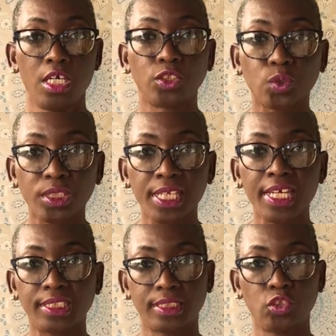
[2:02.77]
So yeah,
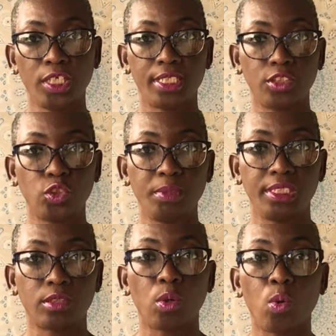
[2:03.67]
it's a challenge
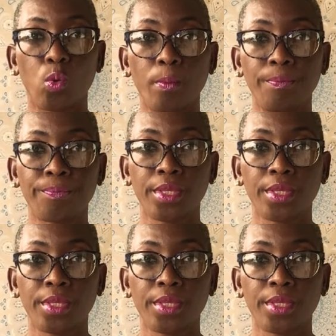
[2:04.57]
being at home.